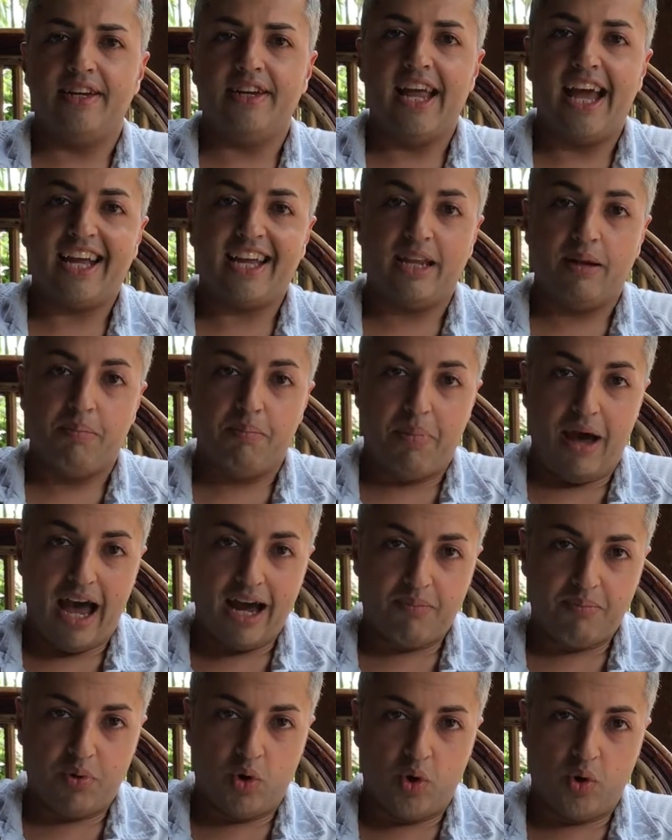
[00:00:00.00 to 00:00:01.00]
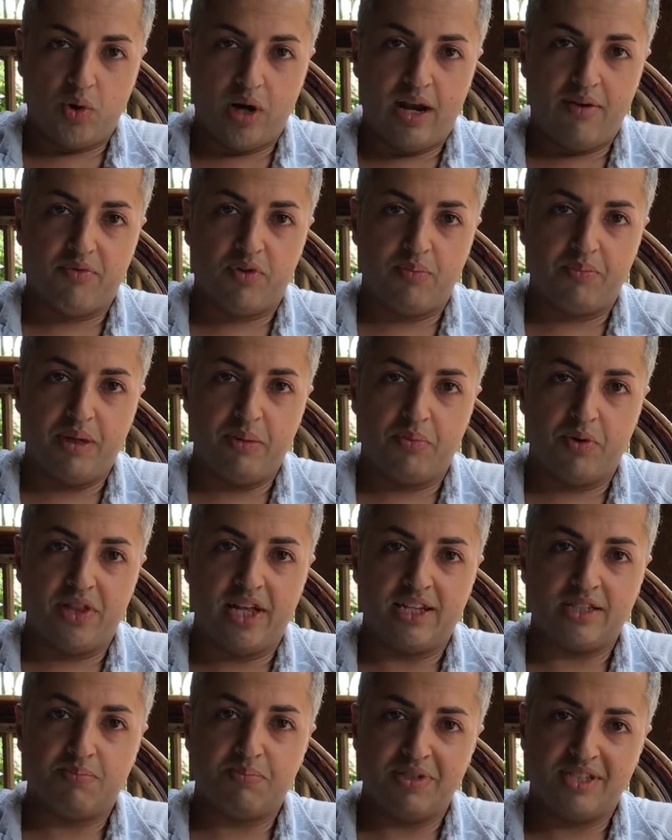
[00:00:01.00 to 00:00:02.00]
neck and back program for people
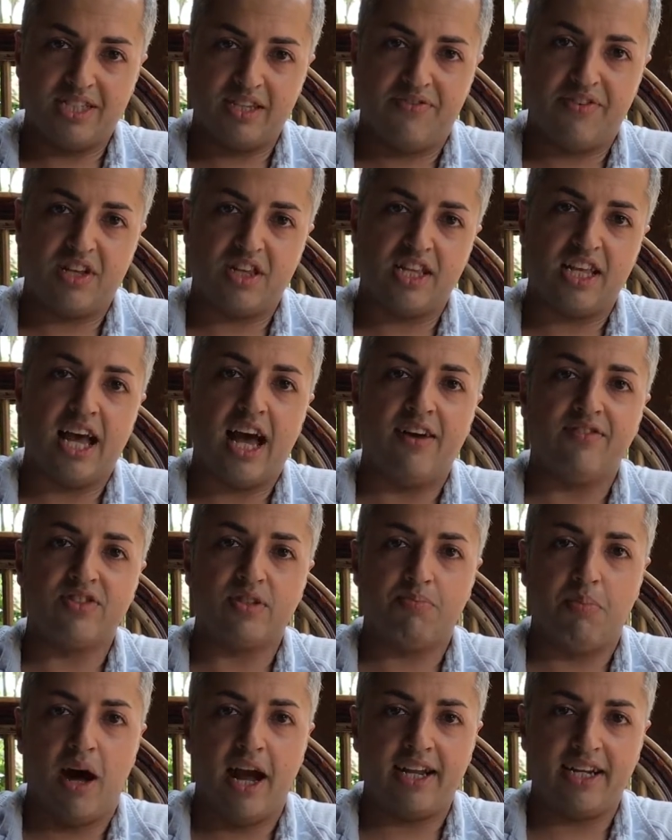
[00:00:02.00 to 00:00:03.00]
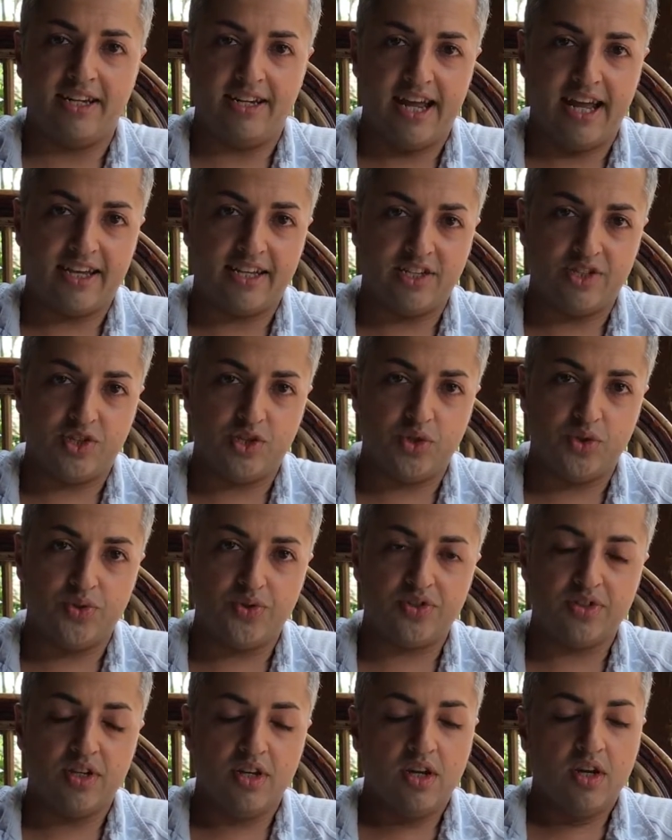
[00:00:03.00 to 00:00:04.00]
that specifically have spine and neck
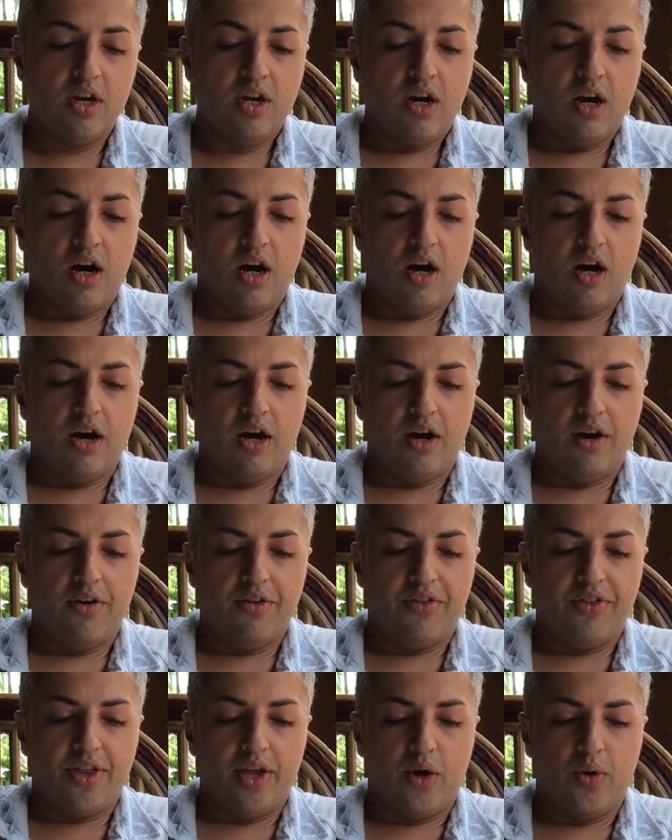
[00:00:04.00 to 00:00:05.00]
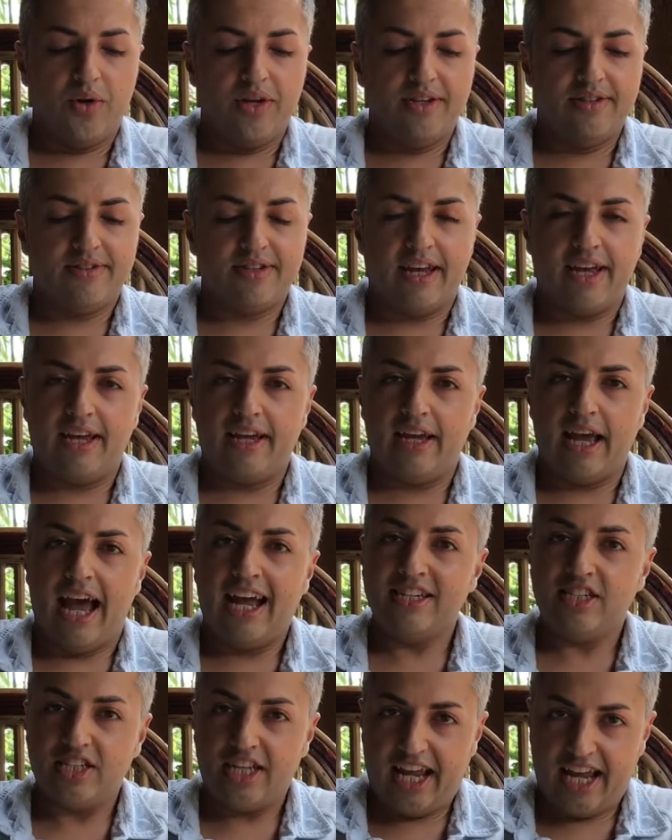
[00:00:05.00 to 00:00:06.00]
issues. There is a
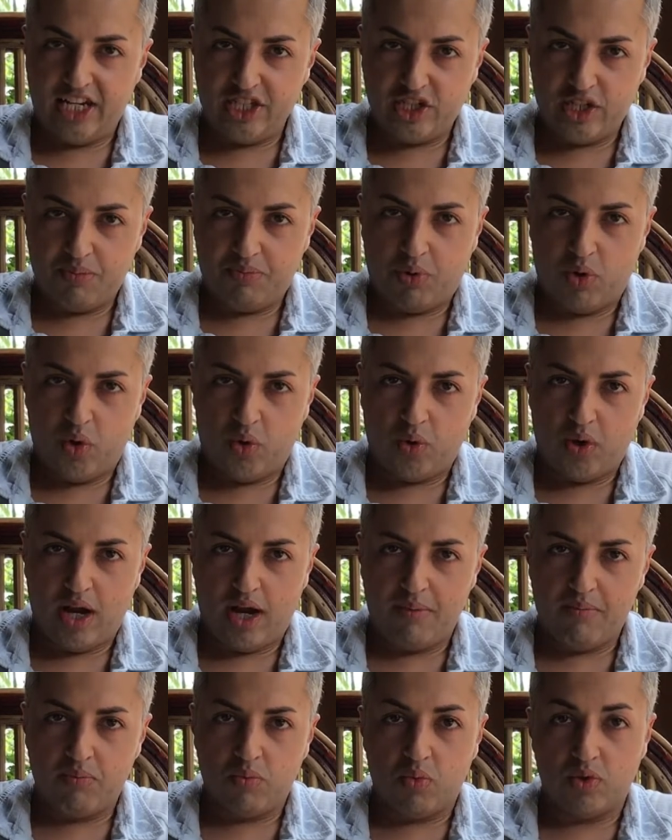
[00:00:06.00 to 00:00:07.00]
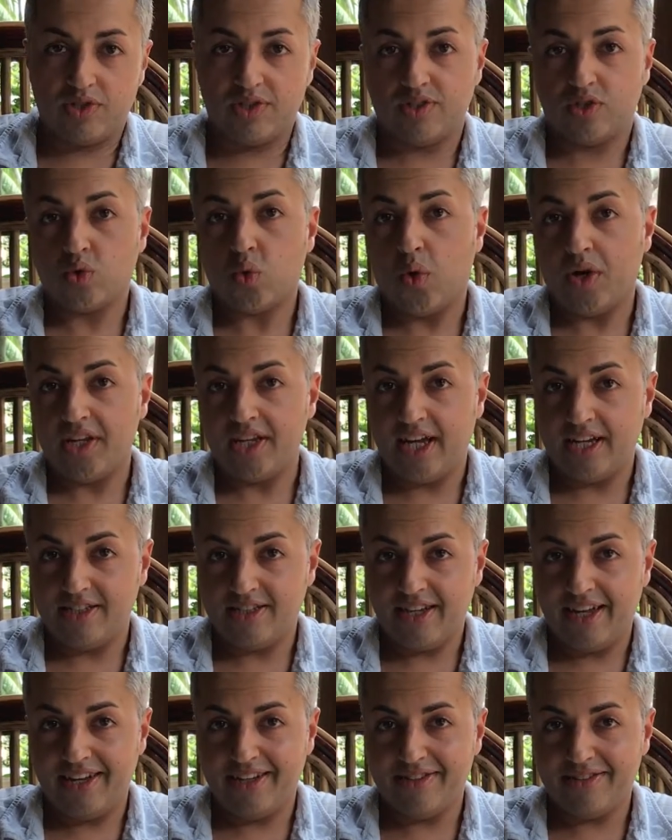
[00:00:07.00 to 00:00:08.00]
anti-aging program, which is 28
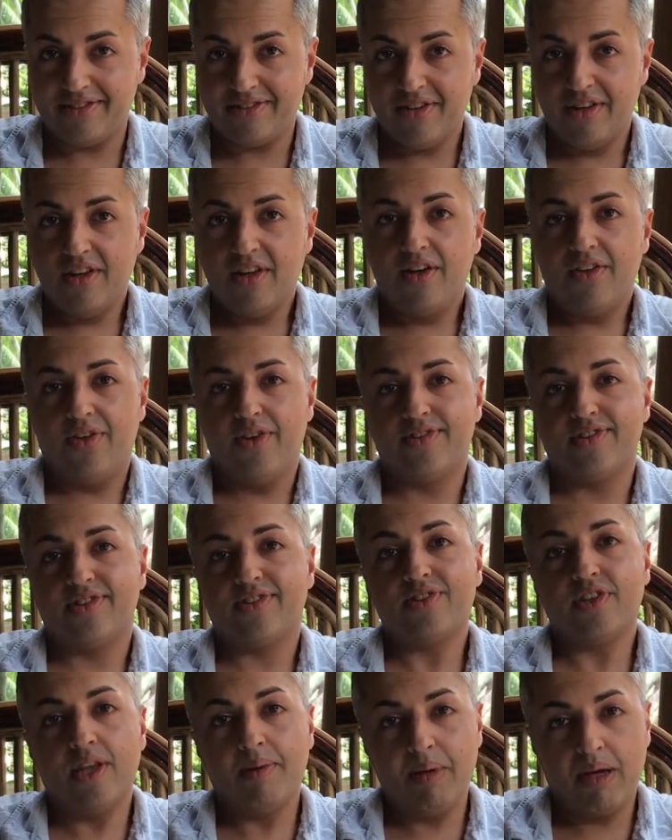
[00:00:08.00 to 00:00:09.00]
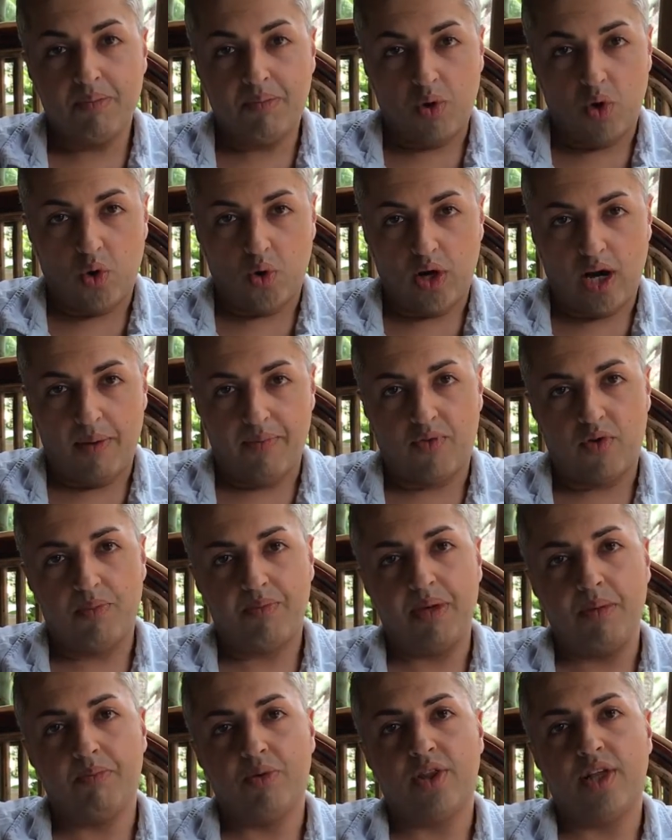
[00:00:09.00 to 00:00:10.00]
days. There's a slimming program for
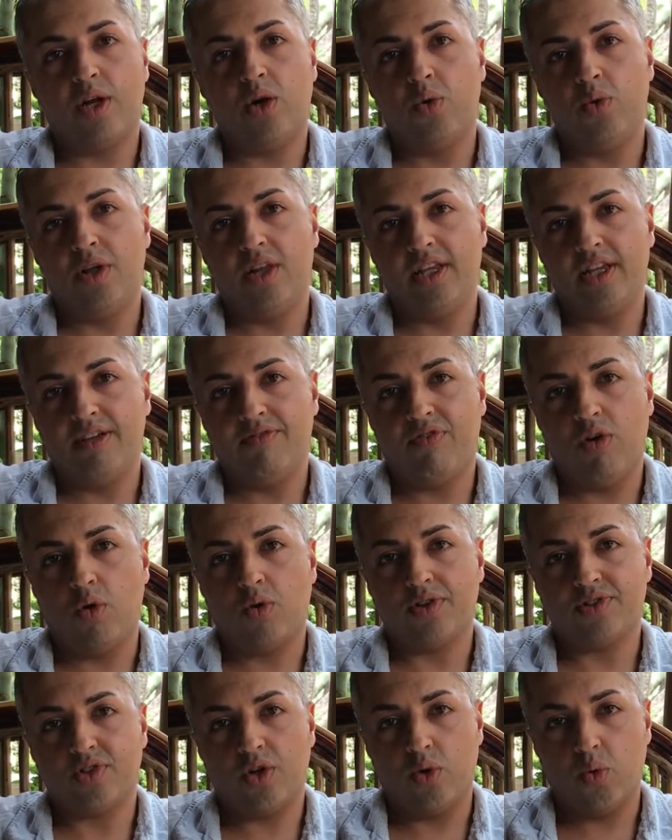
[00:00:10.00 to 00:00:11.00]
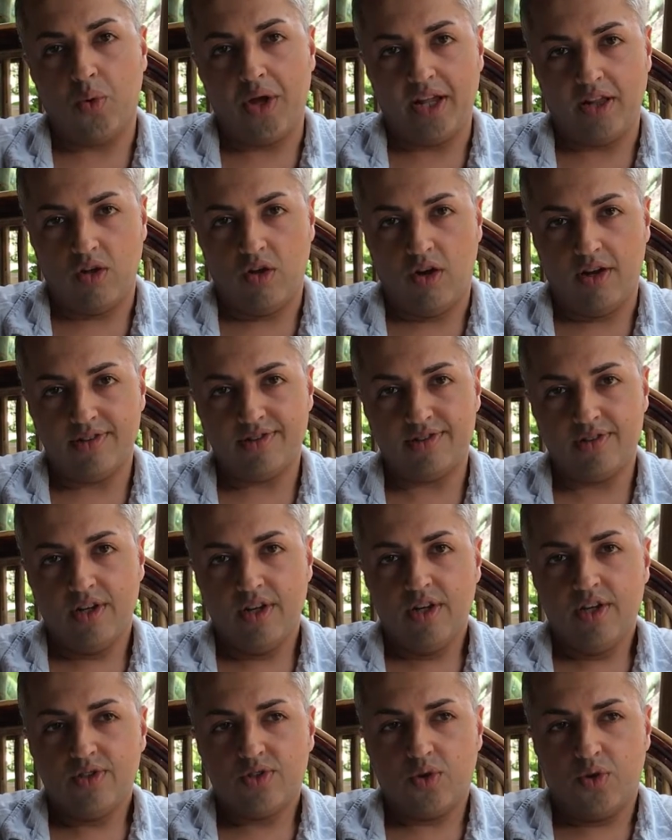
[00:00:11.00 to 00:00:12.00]
people that are really focused on weight loss.
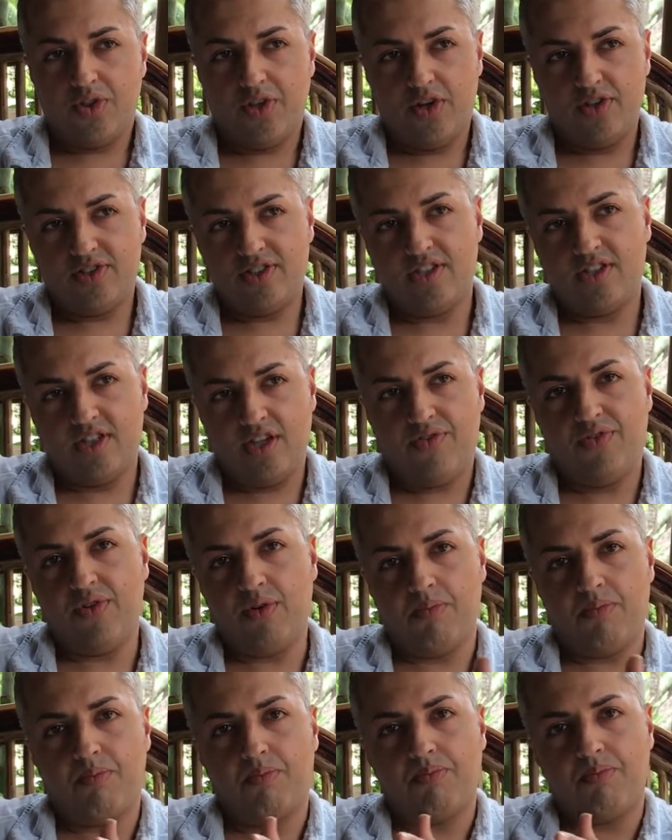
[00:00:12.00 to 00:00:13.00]
So there's these different